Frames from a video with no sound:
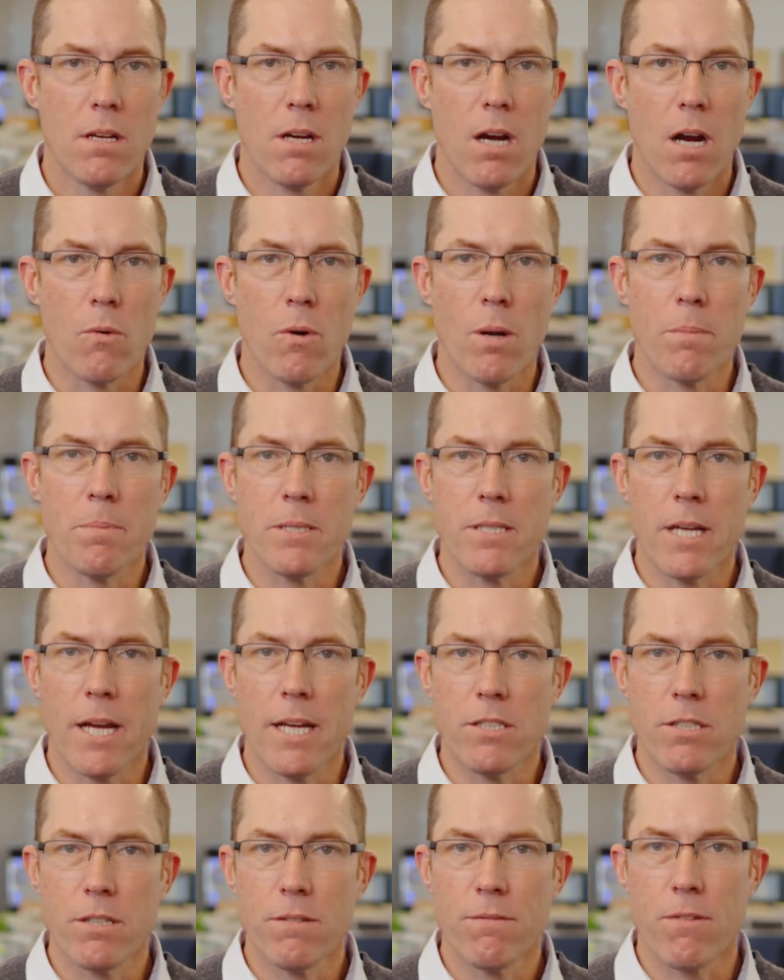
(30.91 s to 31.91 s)
Our
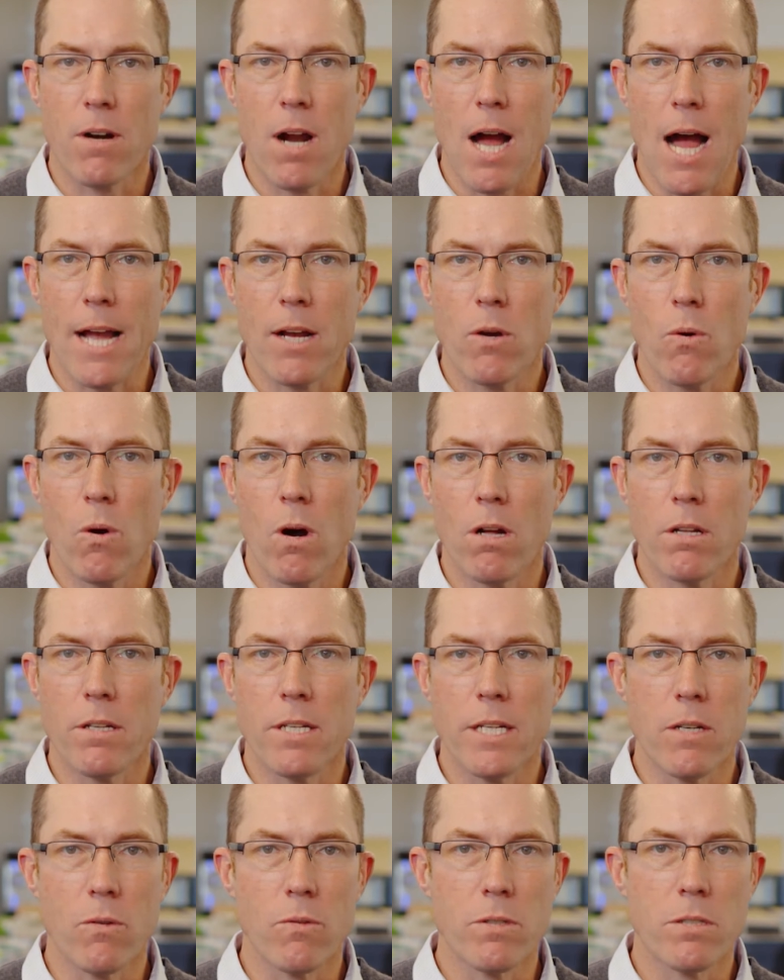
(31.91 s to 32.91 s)
reputation for high
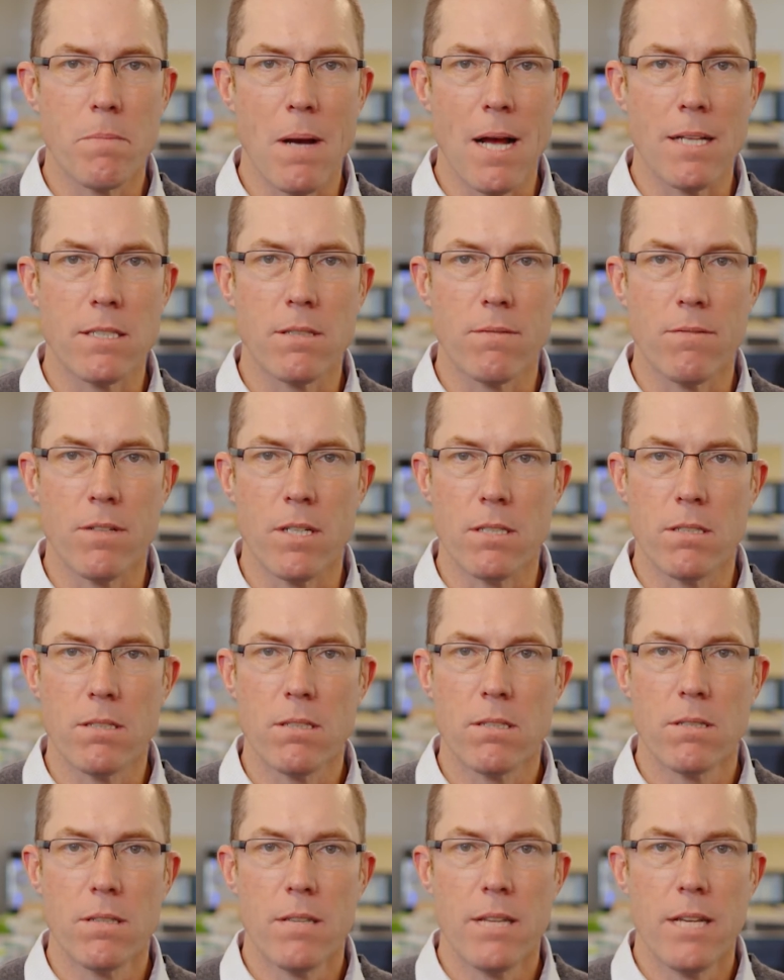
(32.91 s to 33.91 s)
quality and
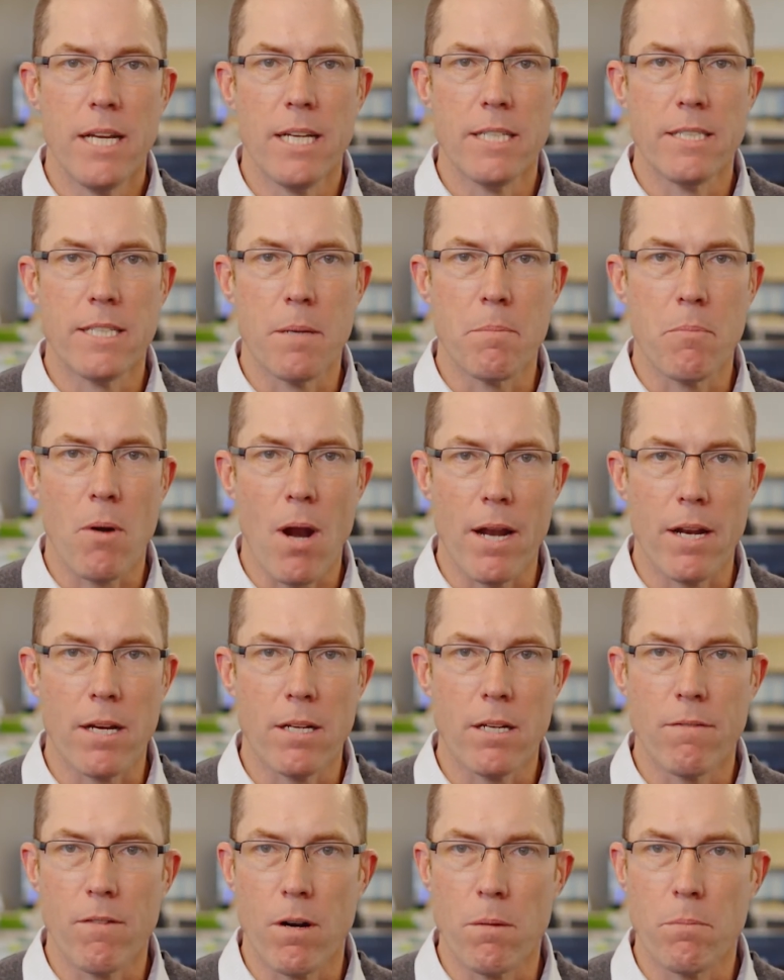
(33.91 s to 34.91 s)
responsiveness is a
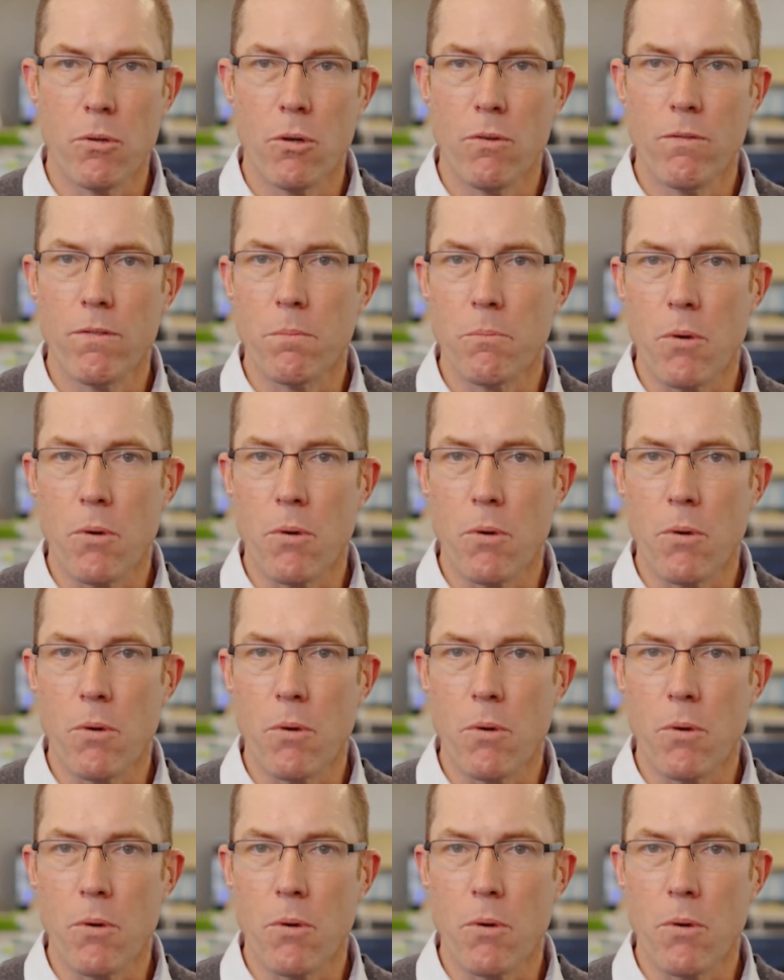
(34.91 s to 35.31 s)
product of our proven